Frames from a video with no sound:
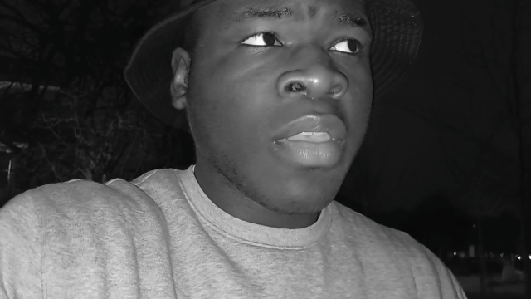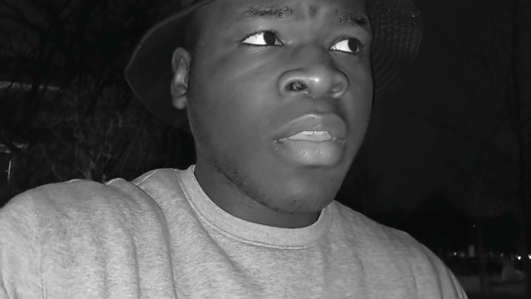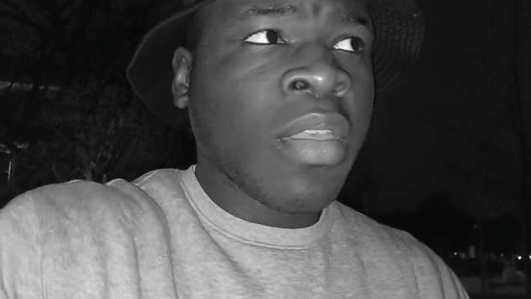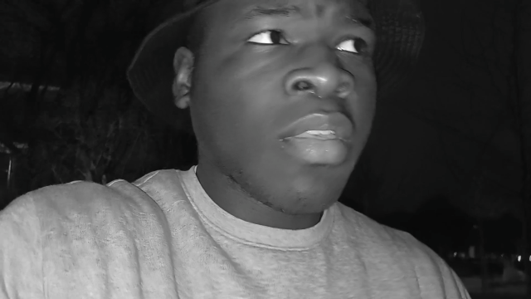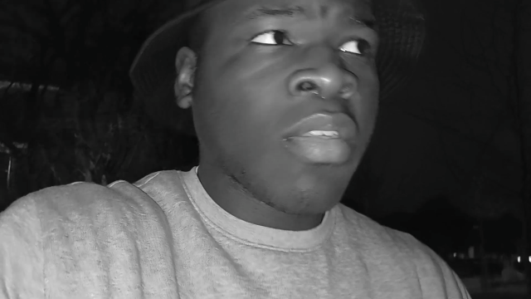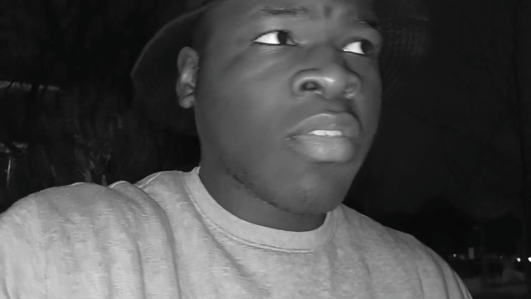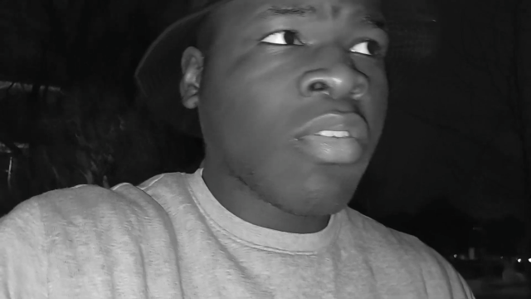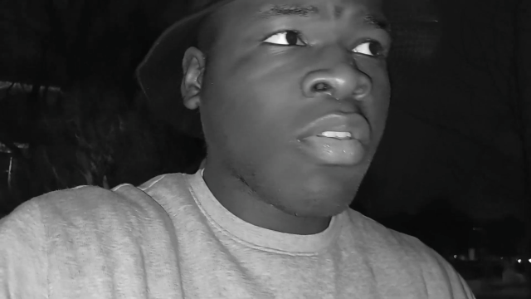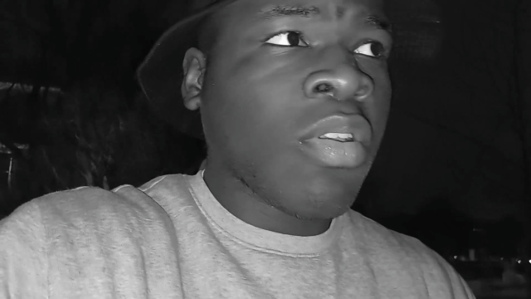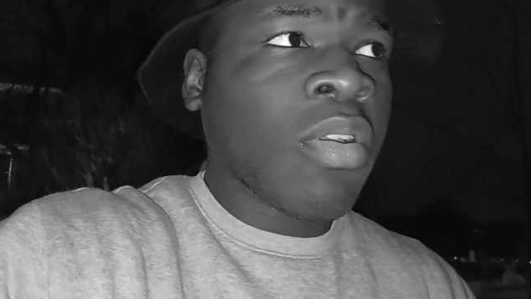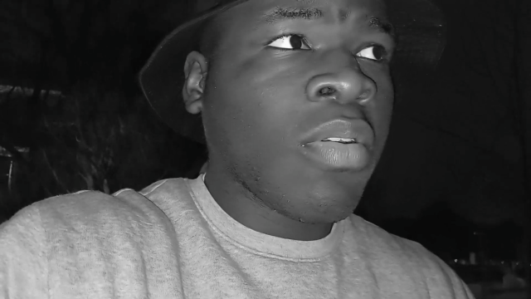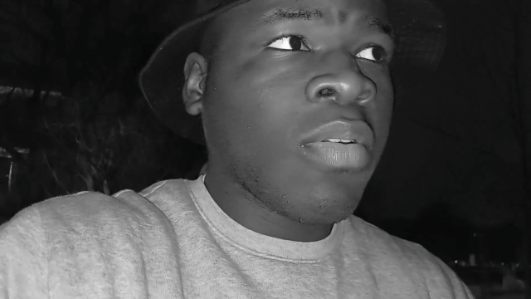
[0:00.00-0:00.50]

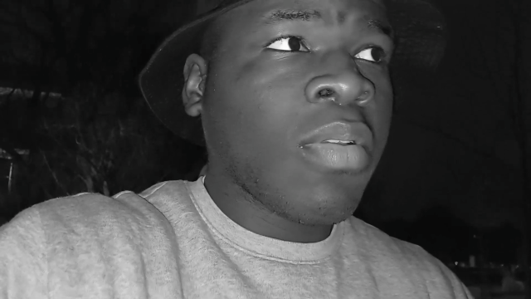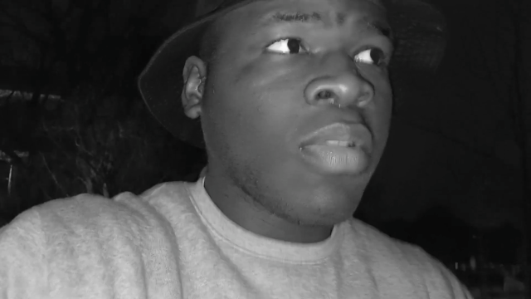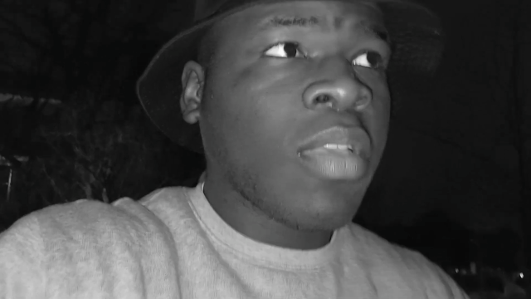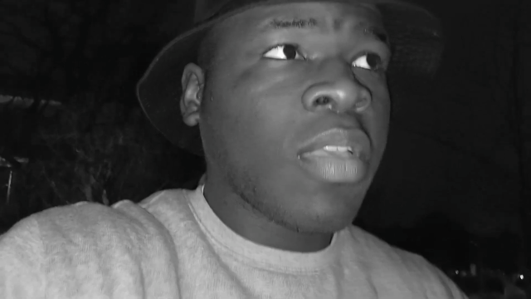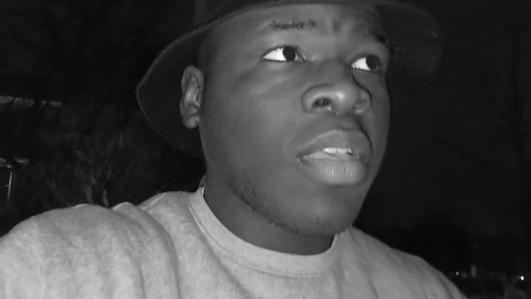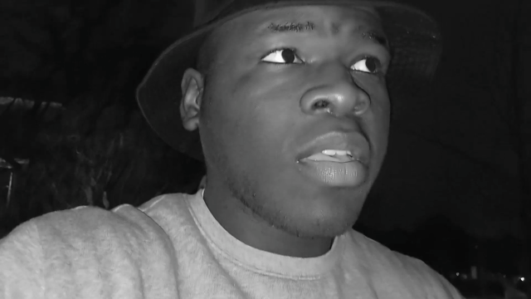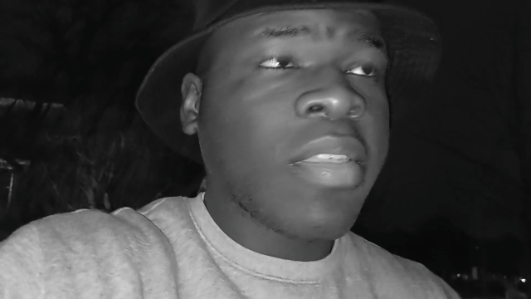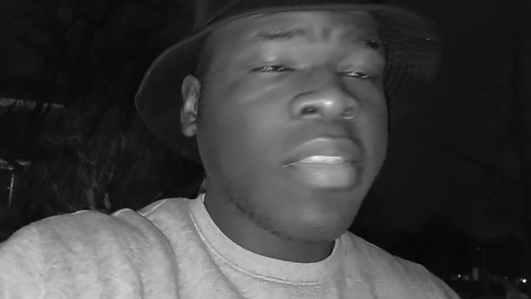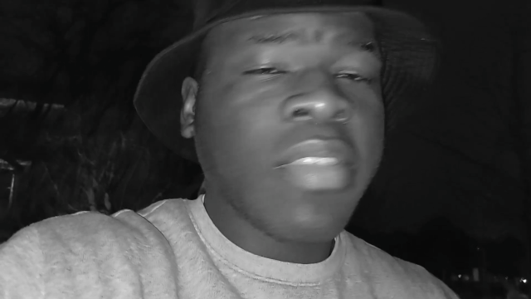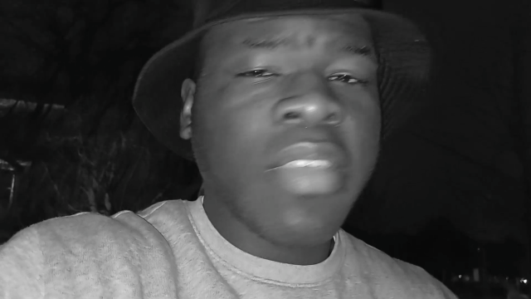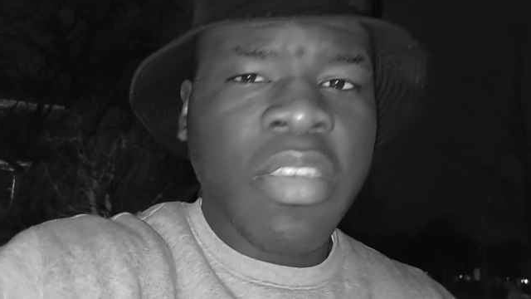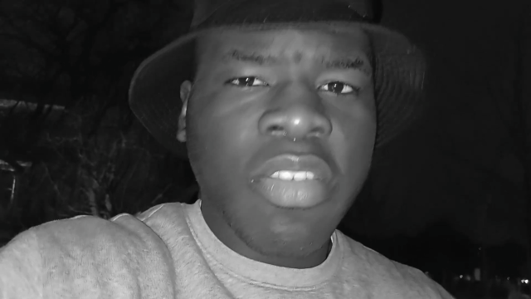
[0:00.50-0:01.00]
So
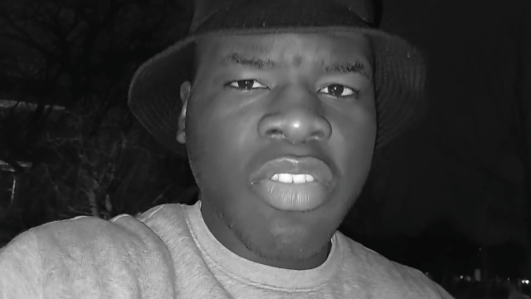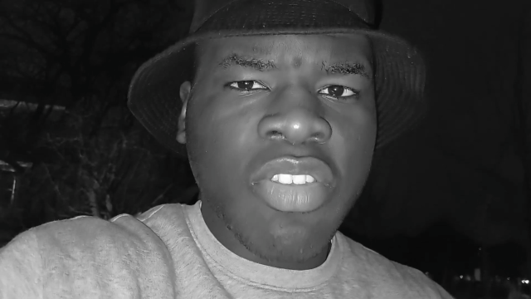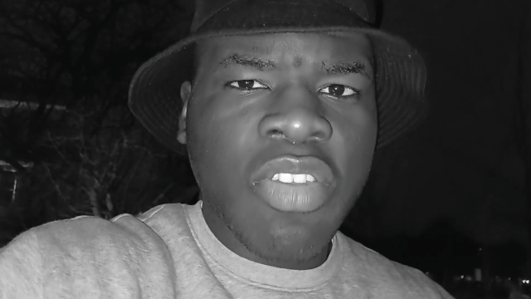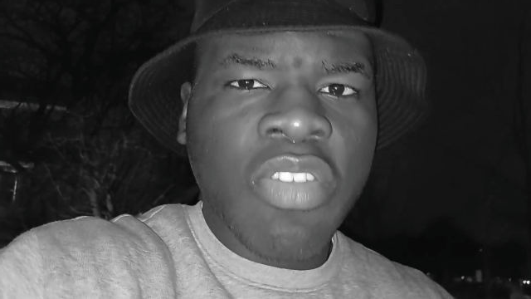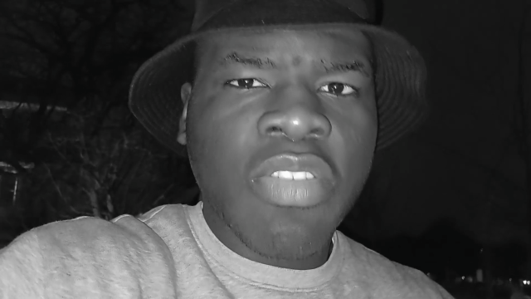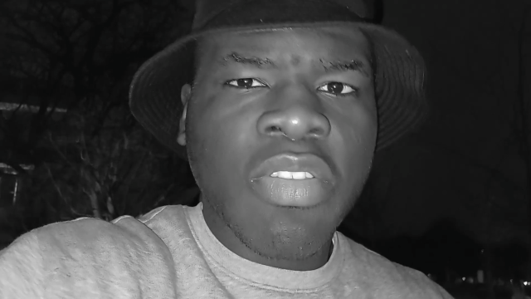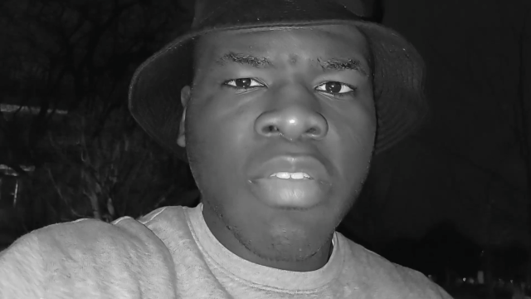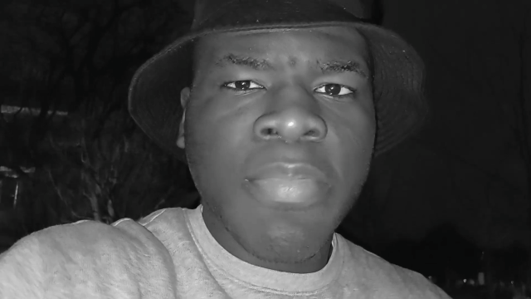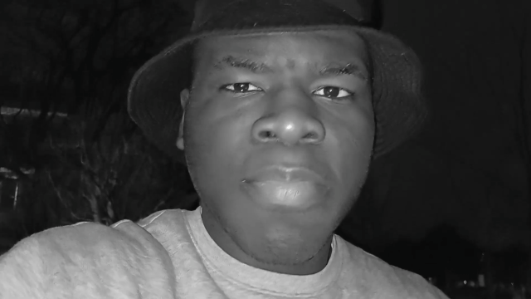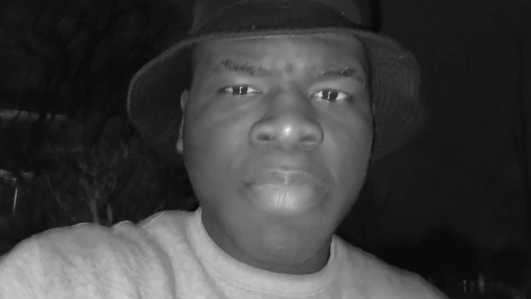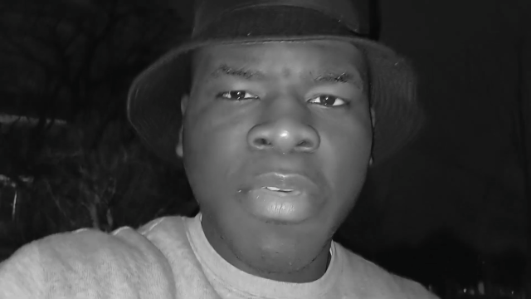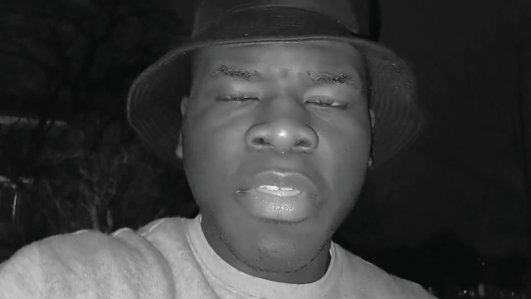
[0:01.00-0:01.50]
it's
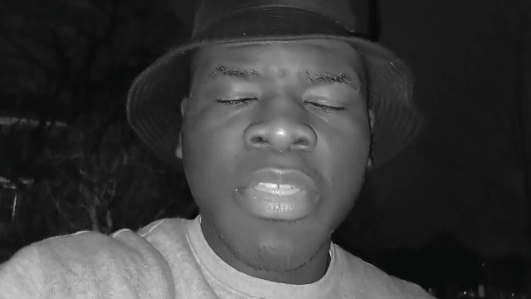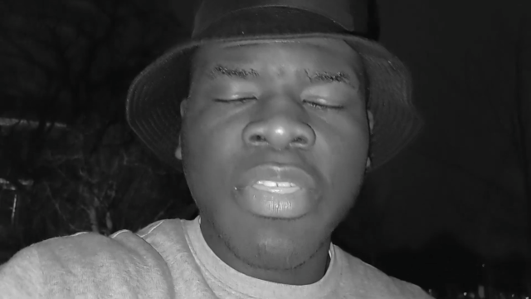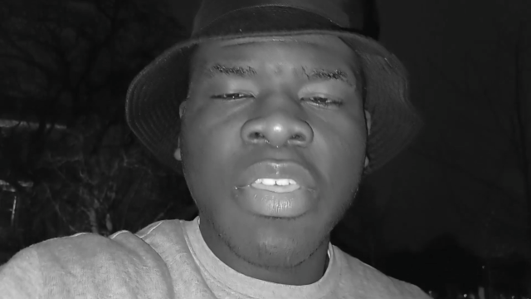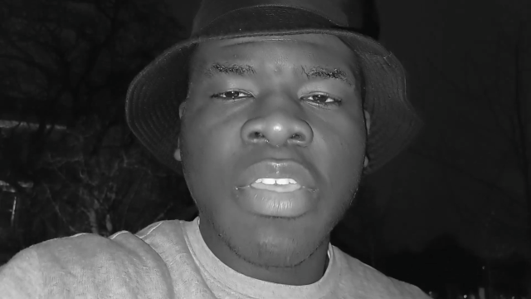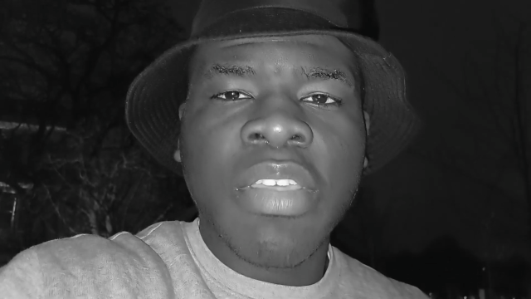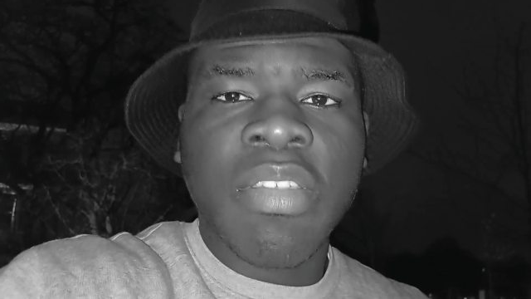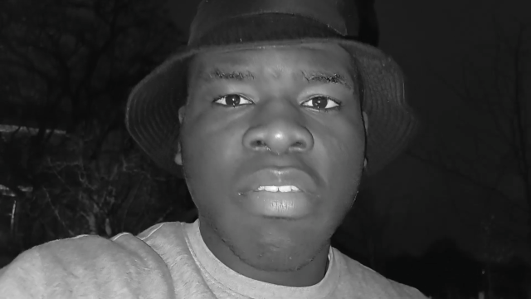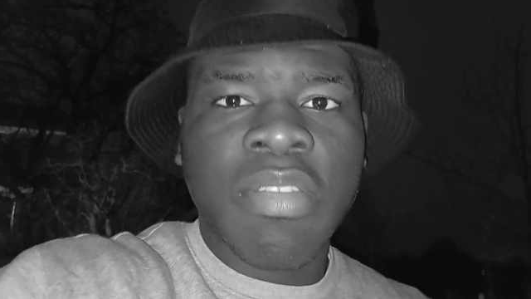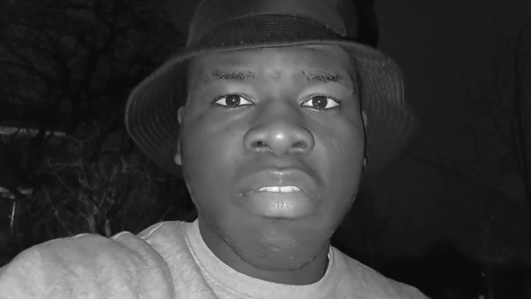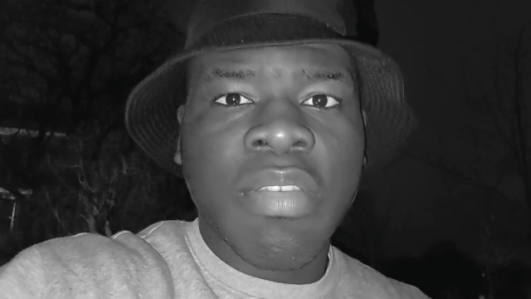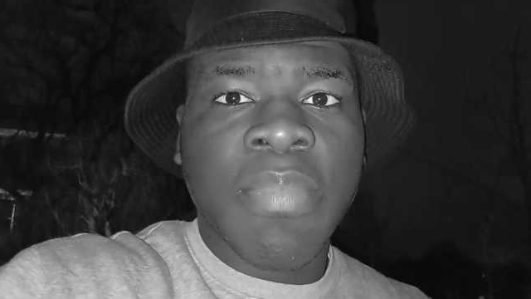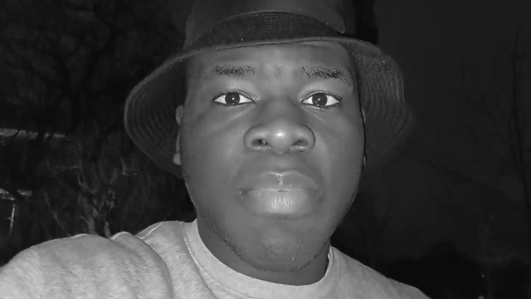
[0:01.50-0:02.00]
just to put
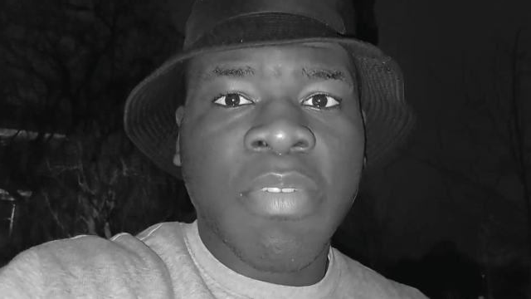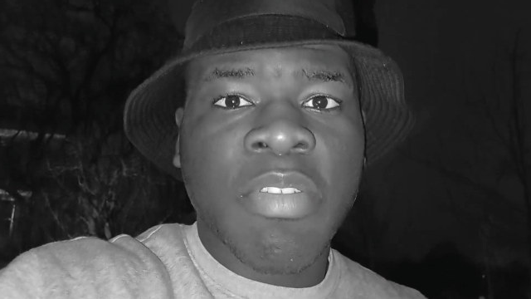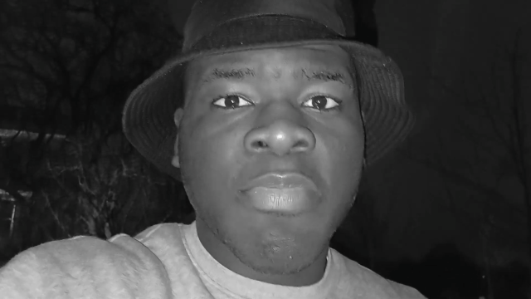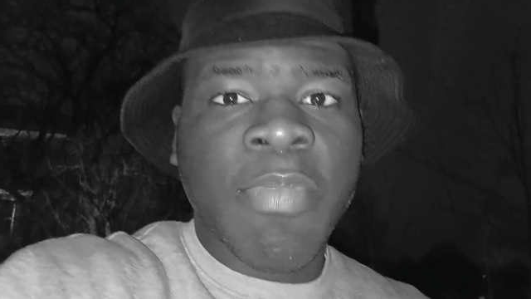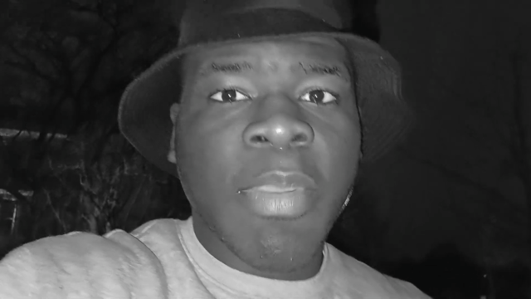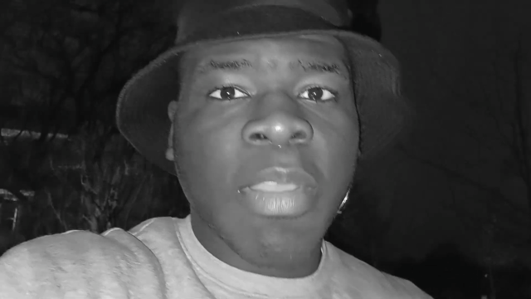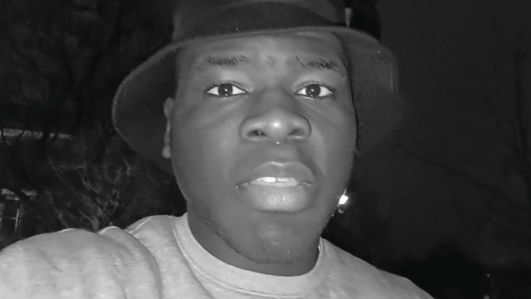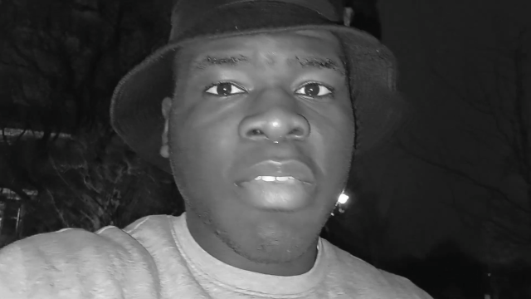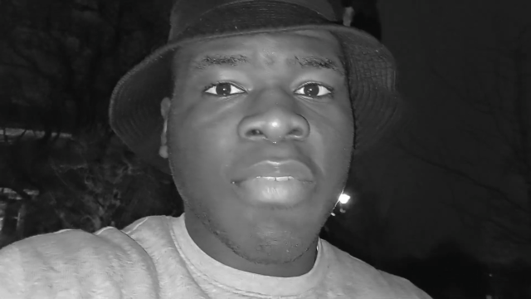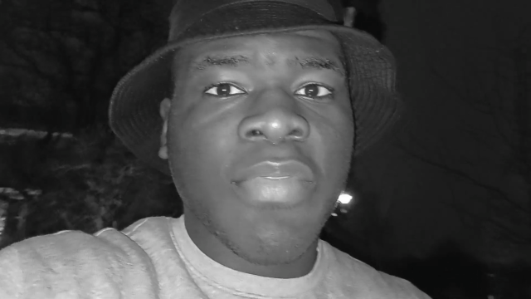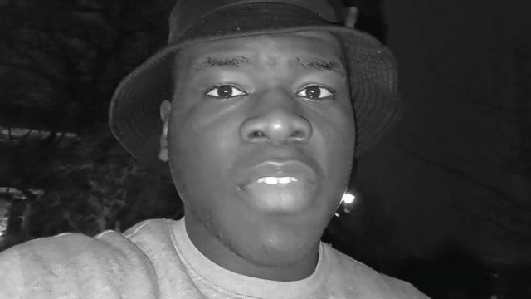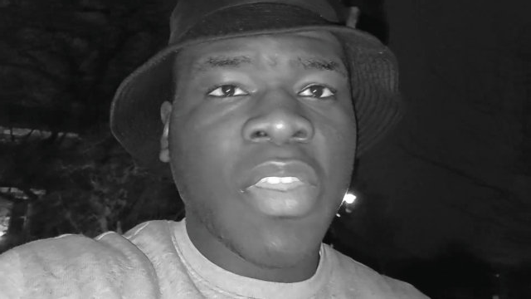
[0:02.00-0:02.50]
things into perspective